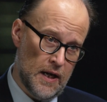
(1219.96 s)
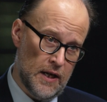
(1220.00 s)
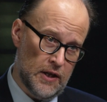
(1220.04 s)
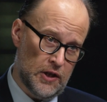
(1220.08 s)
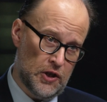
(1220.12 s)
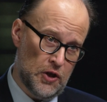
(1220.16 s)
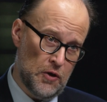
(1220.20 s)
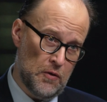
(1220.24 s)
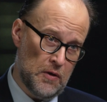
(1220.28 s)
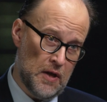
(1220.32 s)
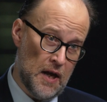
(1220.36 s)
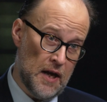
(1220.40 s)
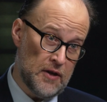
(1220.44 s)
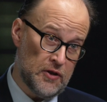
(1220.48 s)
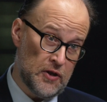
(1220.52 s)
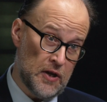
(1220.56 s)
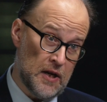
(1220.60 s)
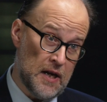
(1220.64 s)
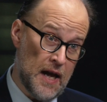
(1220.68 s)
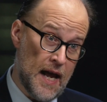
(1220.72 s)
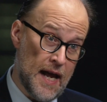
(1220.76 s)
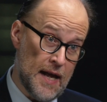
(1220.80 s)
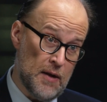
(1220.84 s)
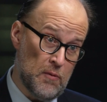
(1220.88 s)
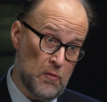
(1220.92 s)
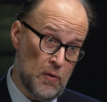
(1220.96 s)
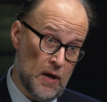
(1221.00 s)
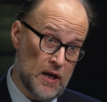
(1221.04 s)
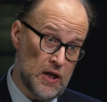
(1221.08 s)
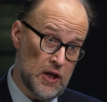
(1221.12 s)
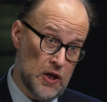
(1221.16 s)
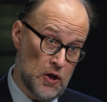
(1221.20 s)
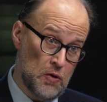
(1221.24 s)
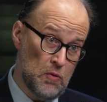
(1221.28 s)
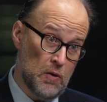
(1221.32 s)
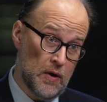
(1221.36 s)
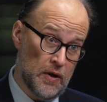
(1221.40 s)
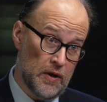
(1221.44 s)
In 2008, when
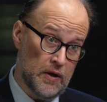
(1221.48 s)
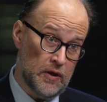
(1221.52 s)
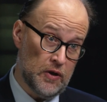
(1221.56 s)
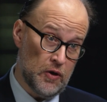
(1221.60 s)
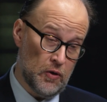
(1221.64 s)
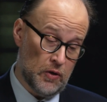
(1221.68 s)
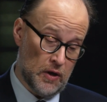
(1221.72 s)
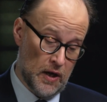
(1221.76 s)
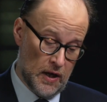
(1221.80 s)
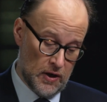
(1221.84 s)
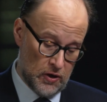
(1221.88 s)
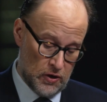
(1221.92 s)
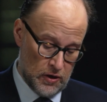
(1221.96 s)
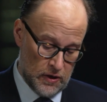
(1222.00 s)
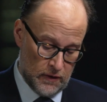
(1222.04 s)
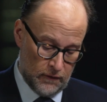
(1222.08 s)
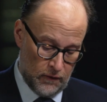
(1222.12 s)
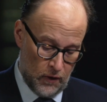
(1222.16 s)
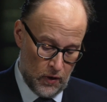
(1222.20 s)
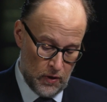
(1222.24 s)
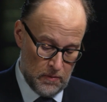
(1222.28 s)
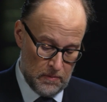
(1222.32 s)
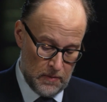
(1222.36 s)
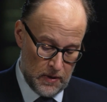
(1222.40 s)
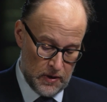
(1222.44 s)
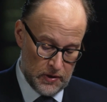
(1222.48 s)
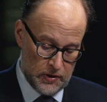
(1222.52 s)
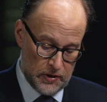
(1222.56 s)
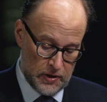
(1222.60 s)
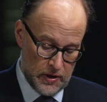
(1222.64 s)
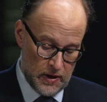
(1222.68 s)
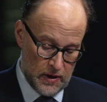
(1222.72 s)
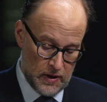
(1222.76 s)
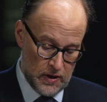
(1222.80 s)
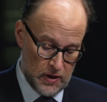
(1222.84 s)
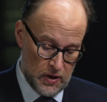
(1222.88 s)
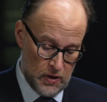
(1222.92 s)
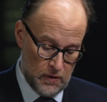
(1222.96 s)
you were your country's foreign
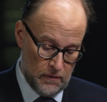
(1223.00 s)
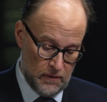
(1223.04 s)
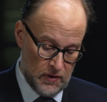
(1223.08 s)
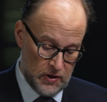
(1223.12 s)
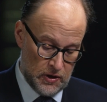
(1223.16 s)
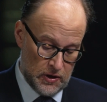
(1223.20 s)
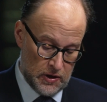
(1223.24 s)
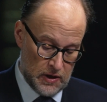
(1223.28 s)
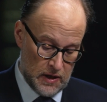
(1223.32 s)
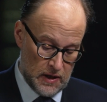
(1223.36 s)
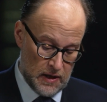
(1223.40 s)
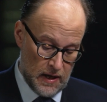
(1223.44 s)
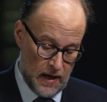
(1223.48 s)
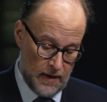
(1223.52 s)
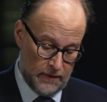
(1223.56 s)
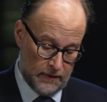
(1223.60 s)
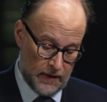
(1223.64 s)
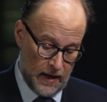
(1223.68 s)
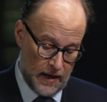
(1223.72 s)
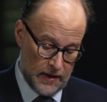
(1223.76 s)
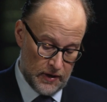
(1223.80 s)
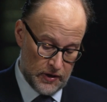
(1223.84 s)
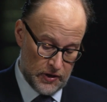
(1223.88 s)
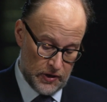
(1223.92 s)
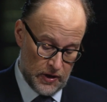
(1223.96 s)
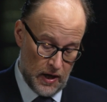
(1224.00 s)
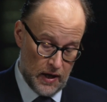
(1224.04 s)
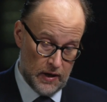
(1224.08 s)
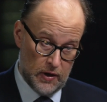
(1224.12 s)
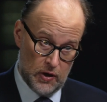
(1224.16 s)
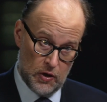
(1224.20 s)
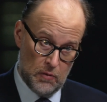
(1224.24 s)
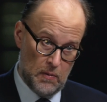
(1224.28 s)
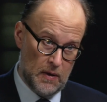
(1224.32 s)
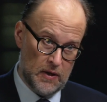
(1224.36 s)
minister, you visited Afghanistan.